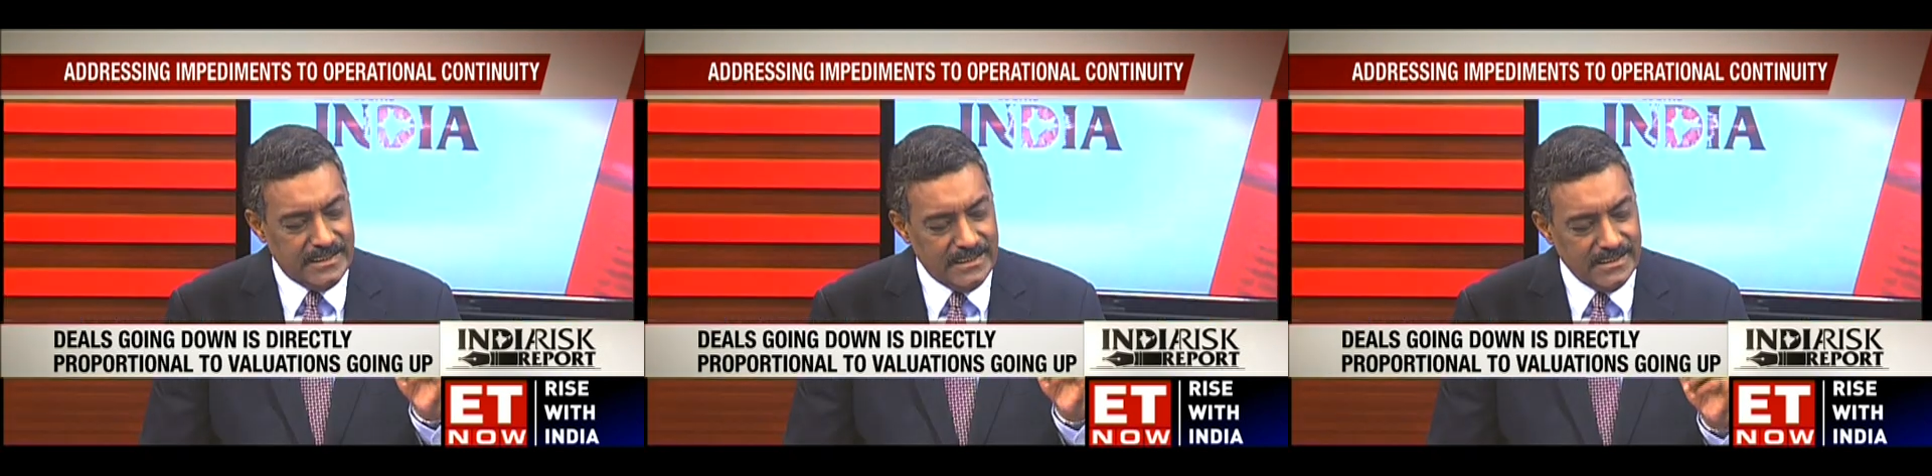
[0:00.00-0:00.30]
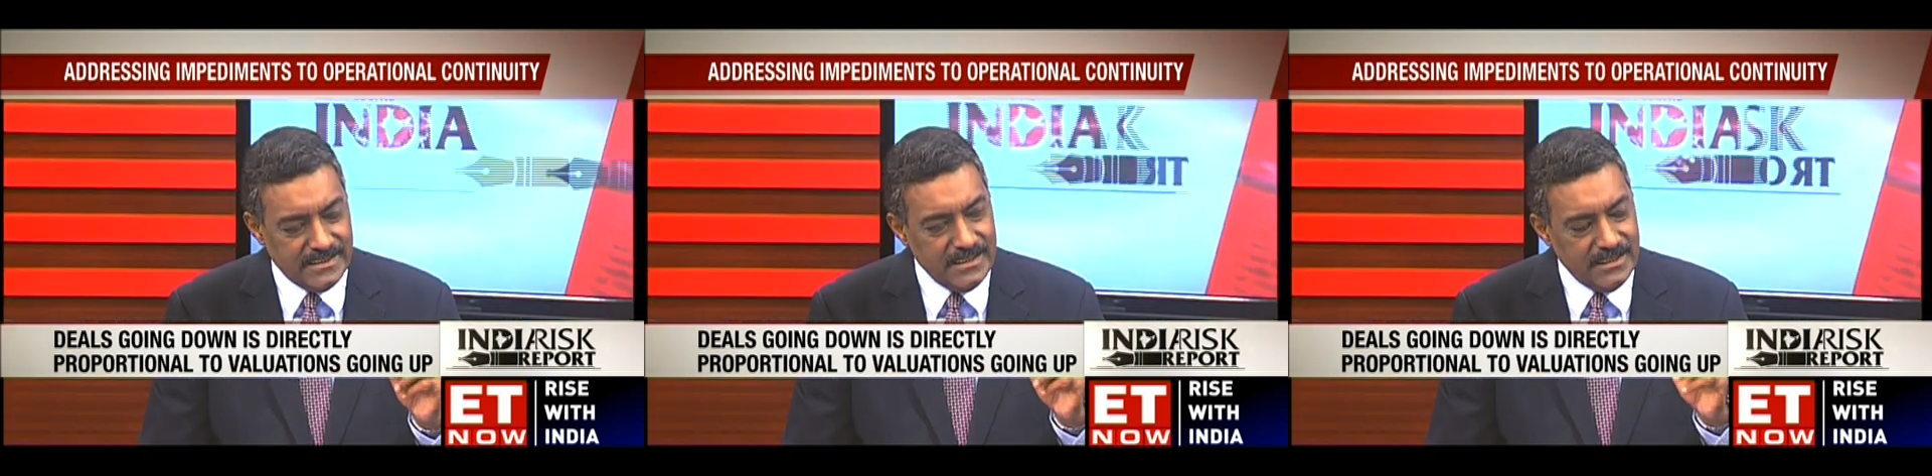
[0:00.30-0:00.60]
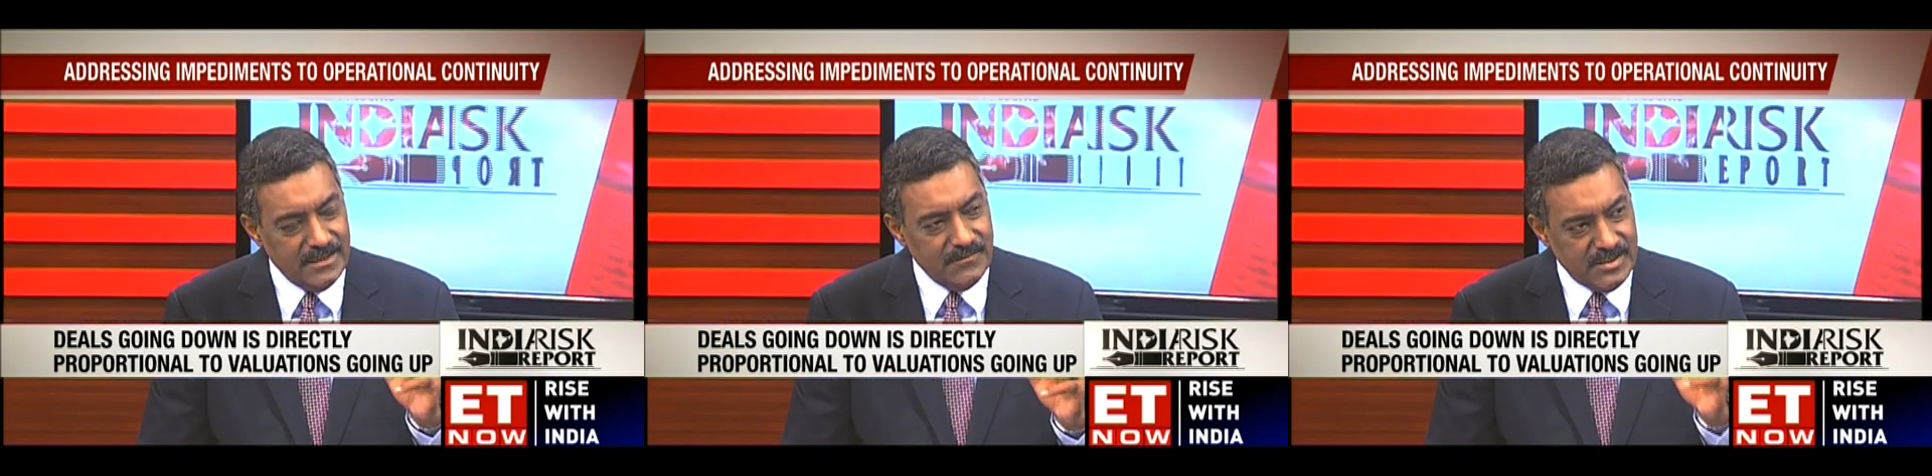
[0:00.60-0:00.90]
real
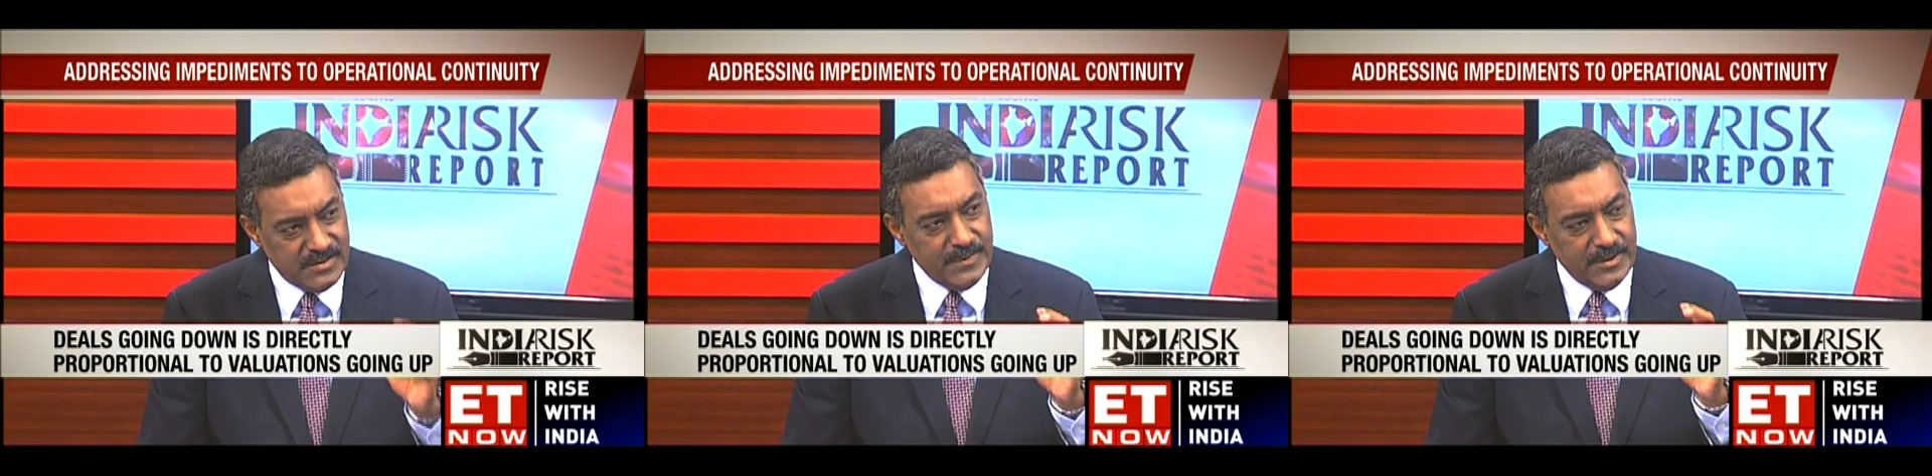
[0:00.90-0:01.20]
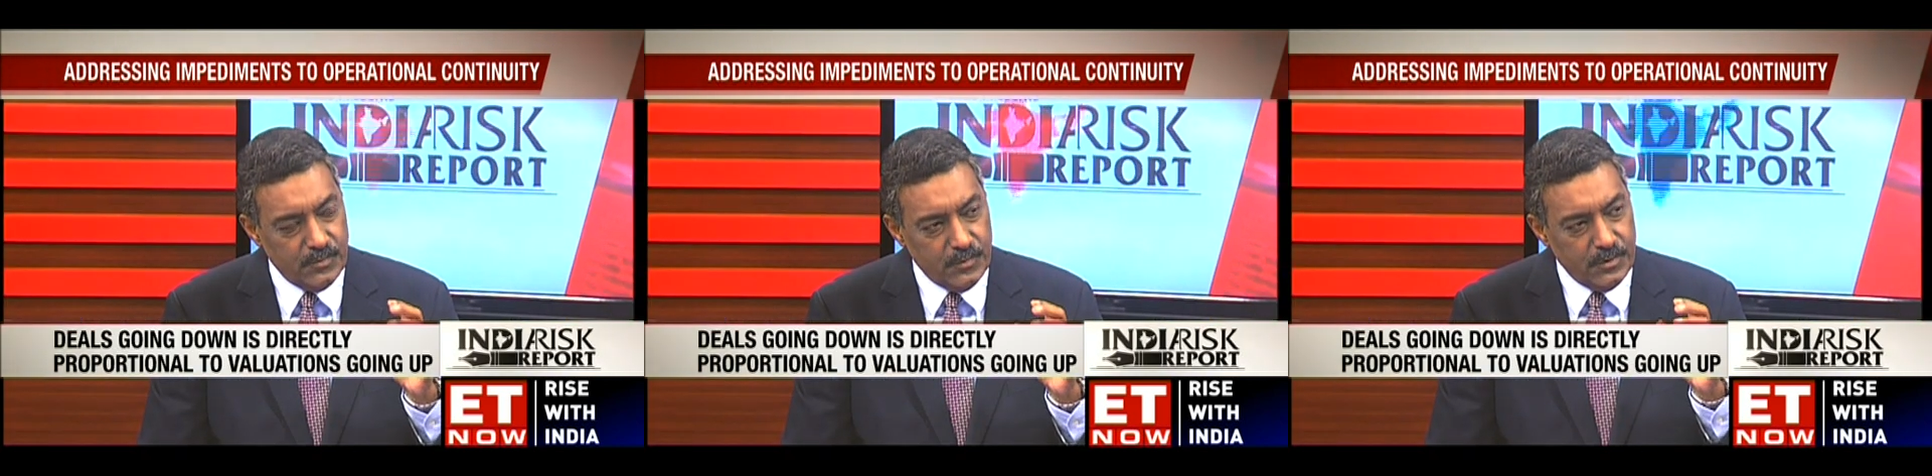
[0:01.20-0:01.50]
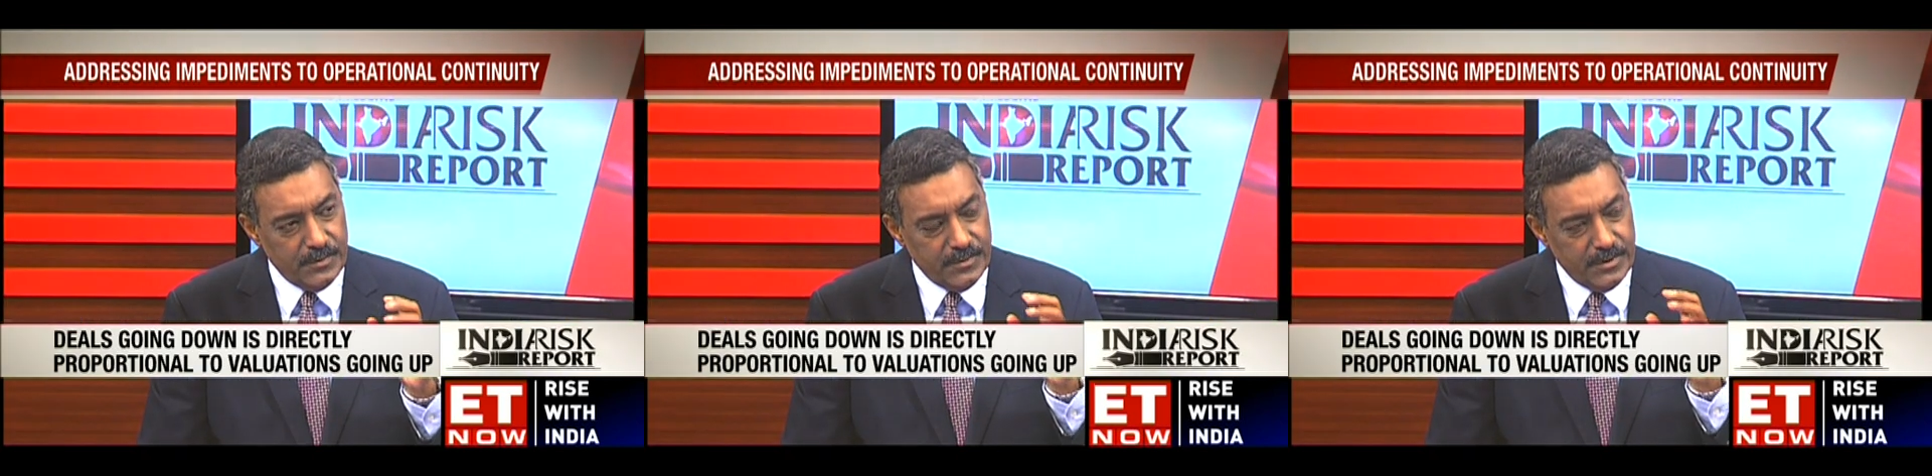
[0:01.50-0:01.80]
estate investment
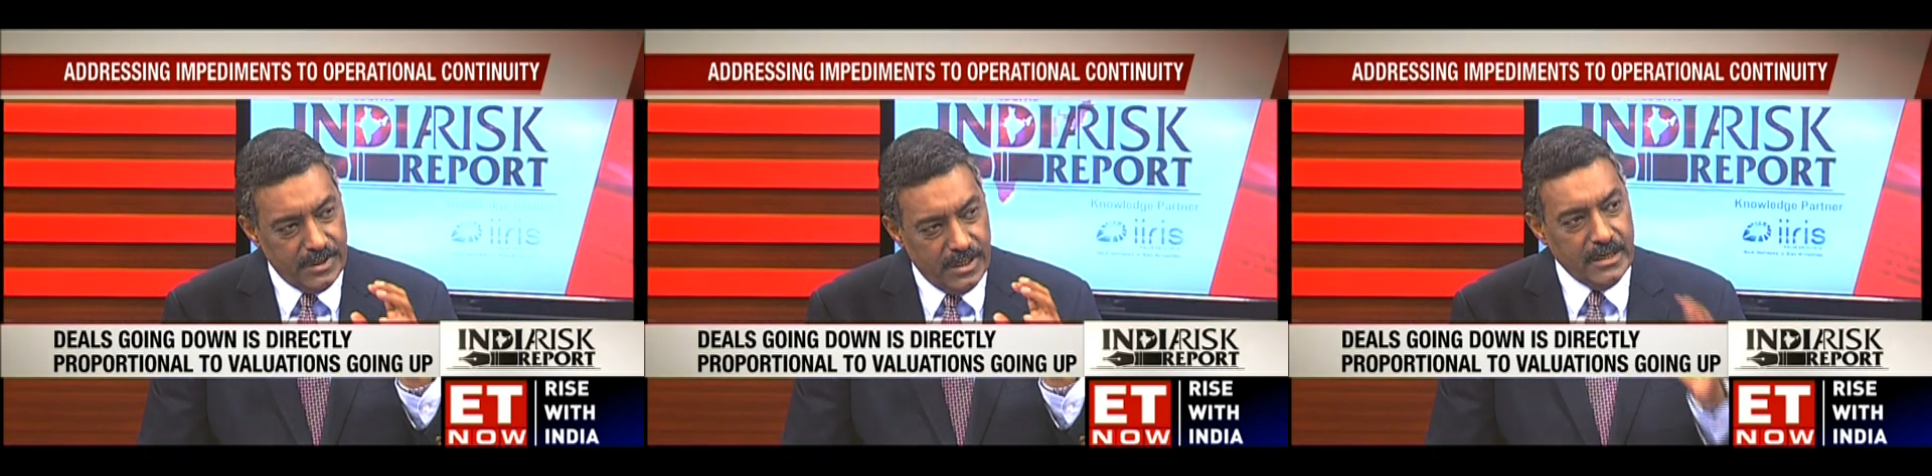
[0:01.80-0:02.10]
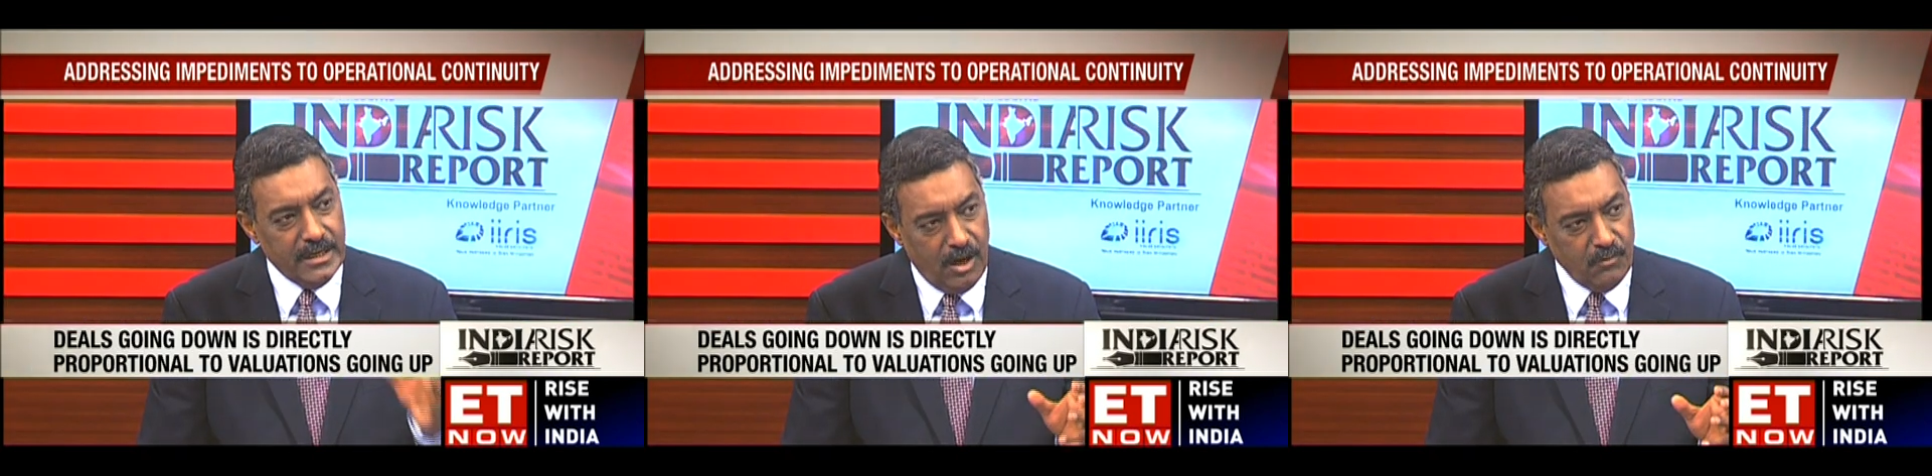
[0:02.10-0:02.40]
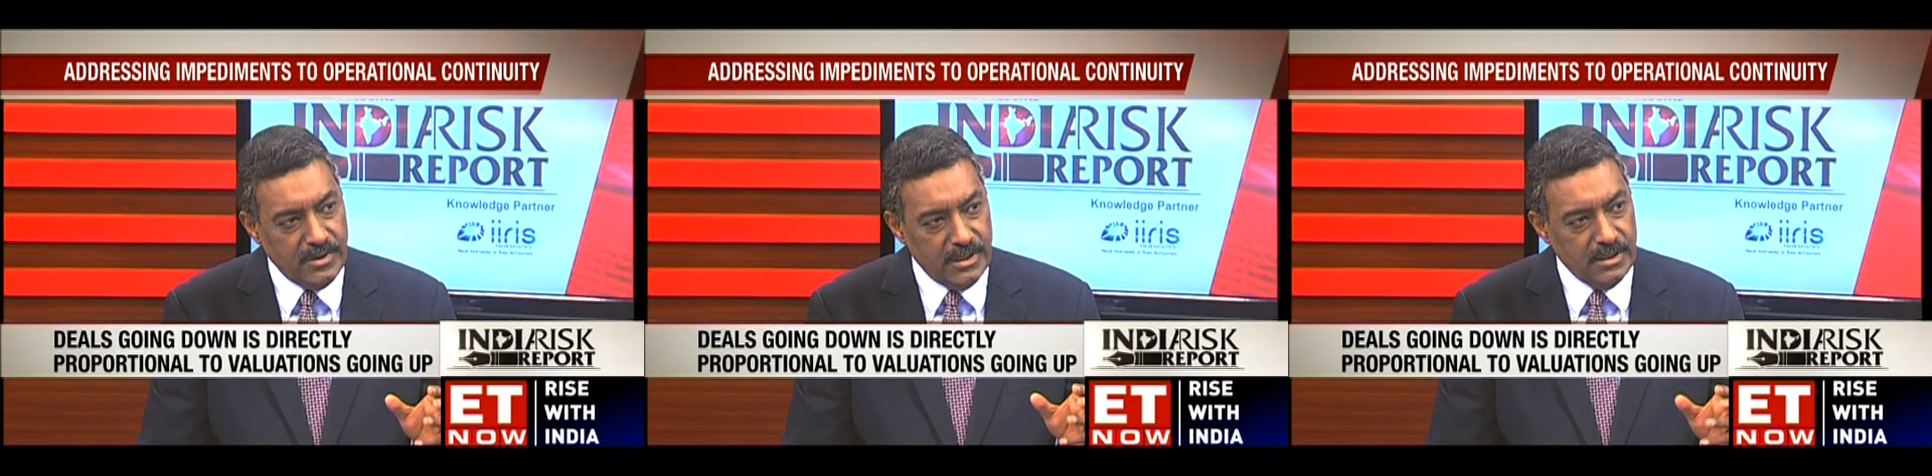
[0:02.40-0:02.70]
would
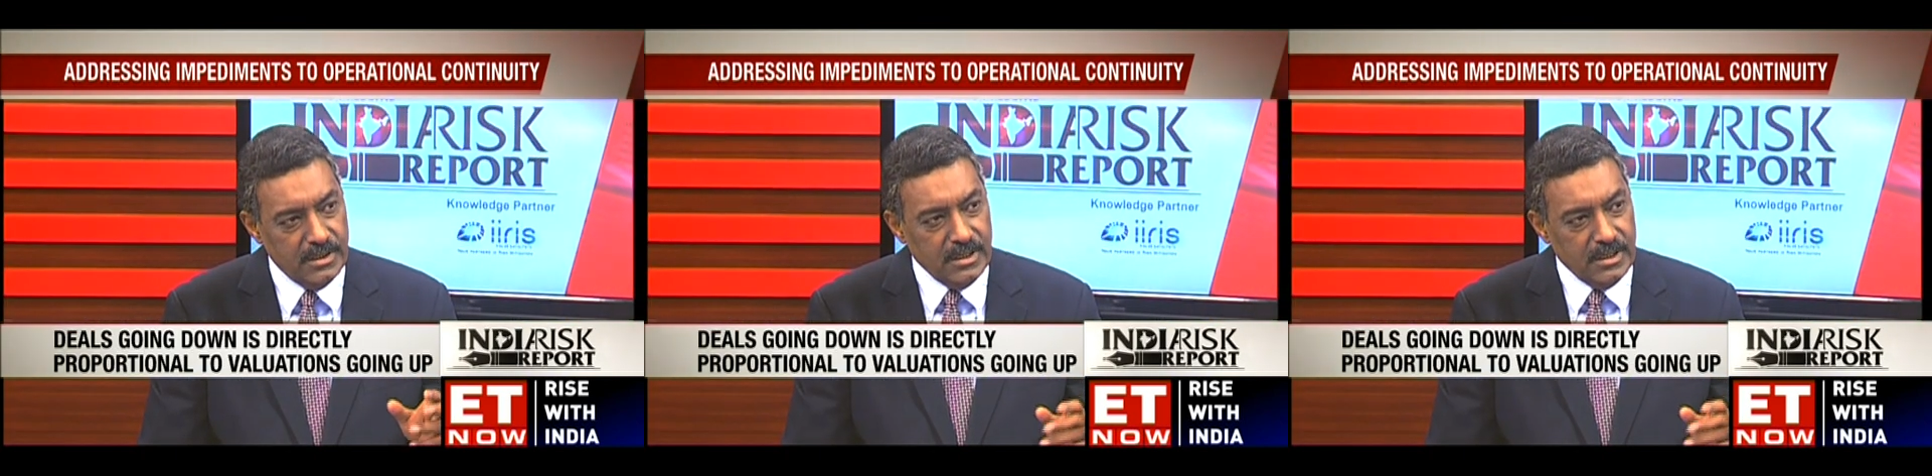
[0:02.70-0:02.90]
encounter